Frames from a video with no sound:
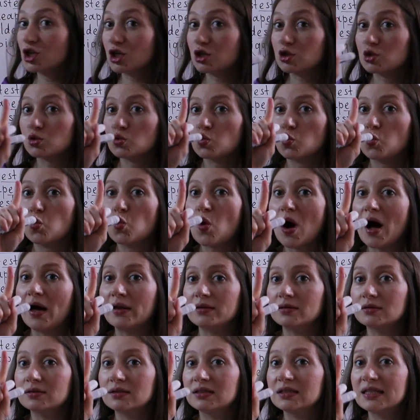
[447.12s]
just
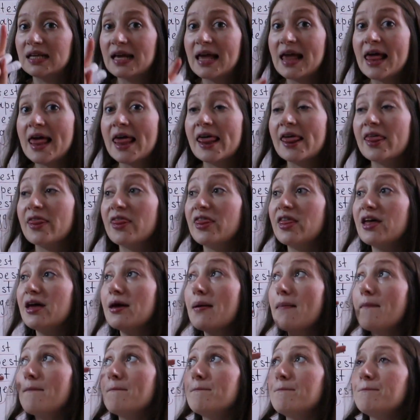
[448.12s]
one,
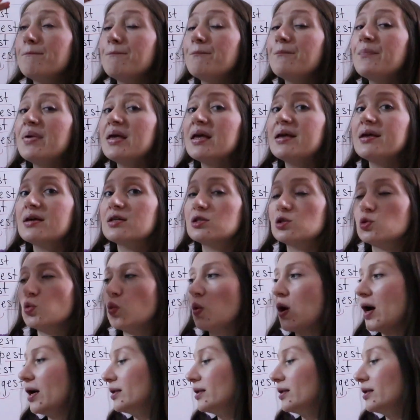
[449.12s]
the biggest